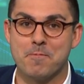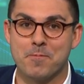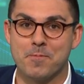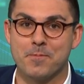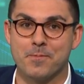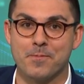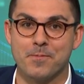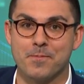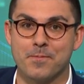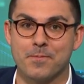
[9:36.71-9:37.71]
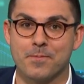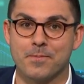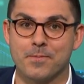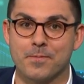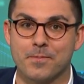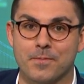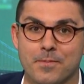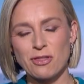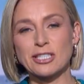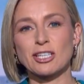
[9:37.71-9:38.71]
It is, and Esneh,
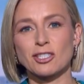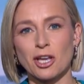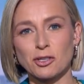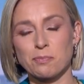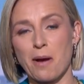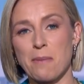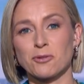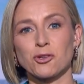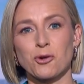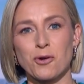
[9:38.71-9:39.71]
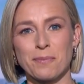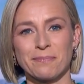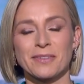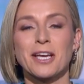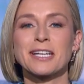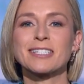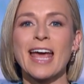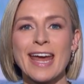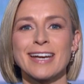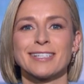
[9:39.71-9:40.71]
this is such, I'm sure,
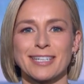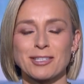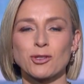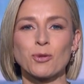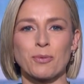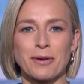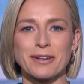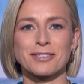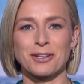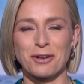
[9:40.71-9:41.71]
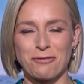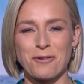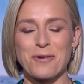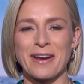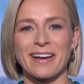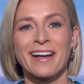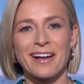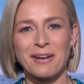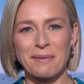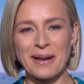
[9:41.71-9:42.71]
contained exuberance and euphoria
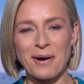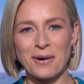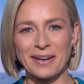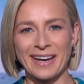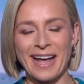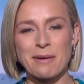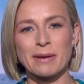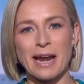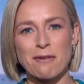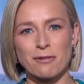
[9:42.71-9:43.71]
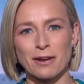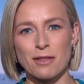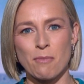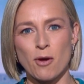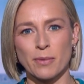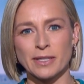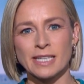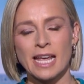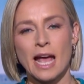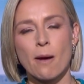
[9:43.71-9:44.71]
going on in Cape Canaveral at the moment.
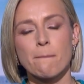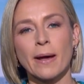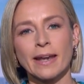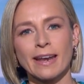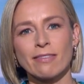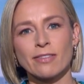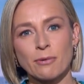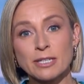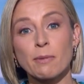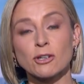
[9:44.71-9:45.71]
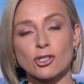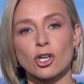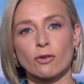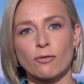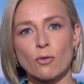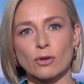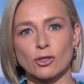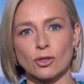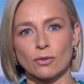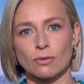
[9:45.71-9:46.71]
But there is much to look forward
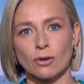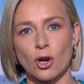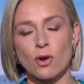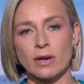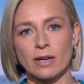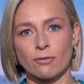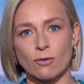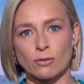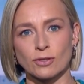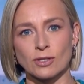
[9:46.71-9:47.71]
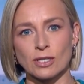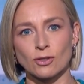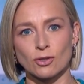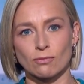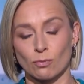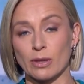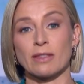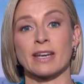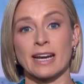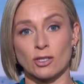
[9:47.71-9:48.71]
to. Not only, of course, these
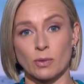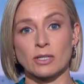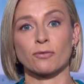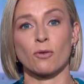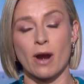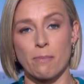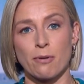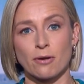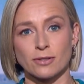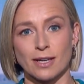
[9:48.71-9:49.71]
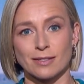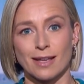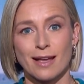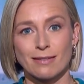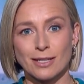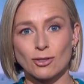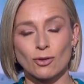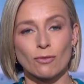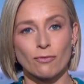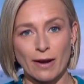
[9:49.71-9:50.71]
within the next 24-hour process, these
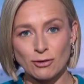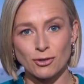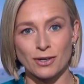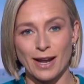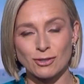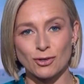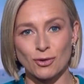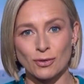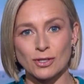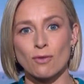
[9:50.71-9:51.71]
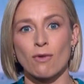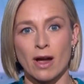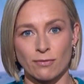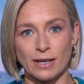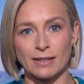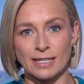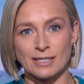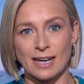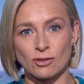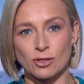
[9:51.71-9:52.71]
two veteran astronauts arriving at the
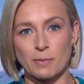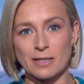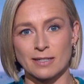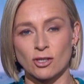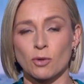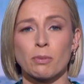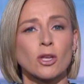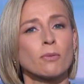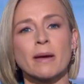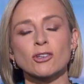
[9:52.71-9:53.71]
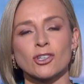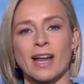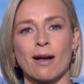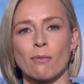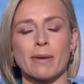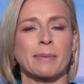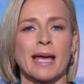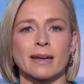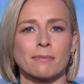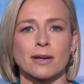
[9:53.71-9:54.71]
International Space Station, but you mentioned how maybe
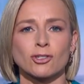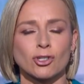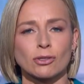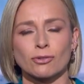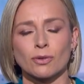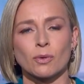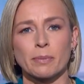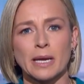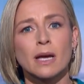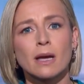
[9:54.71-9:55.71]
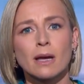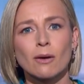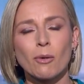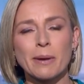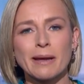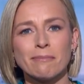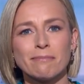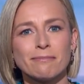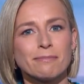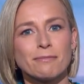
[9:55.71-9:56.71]
Ed and my children will be
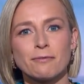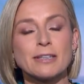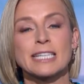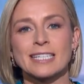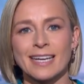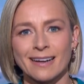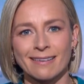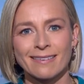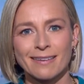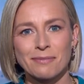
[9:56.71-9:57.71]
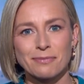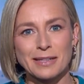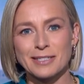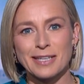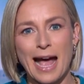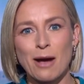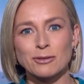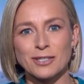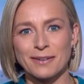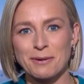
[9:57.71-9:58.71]
visiting these
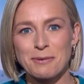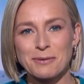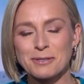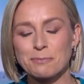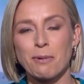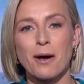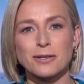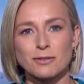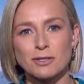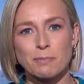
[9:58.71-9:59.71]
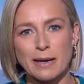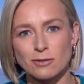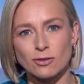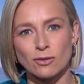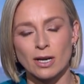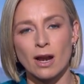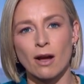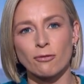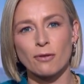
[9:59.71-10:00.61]
outer parts of space soon enough